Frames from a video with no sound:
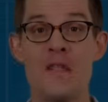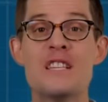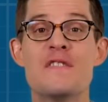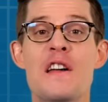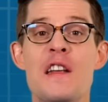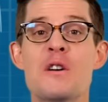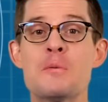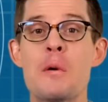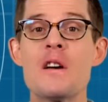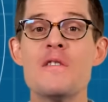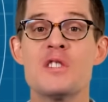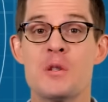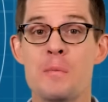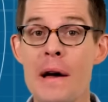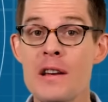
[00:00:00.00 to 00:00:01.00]
This video is part
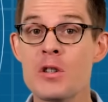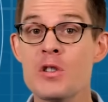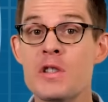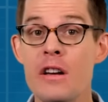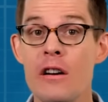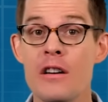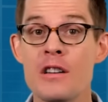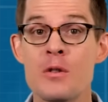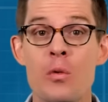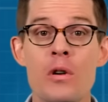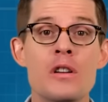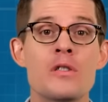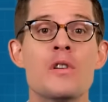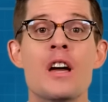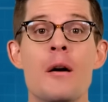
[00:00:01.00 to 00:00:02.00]
of a special series
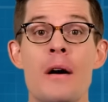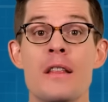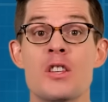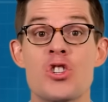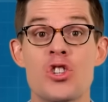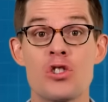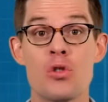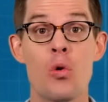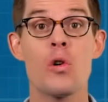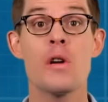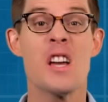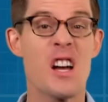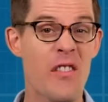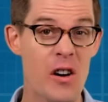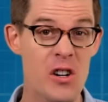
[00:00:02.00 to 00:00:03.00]
we're doing about the
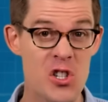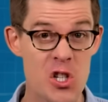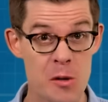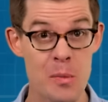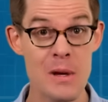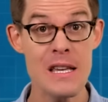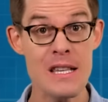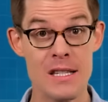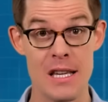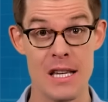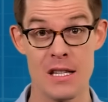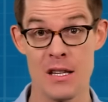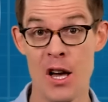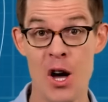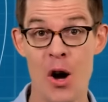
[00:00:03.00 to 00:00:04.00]
story of our
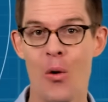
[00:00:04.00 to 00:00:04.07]
species,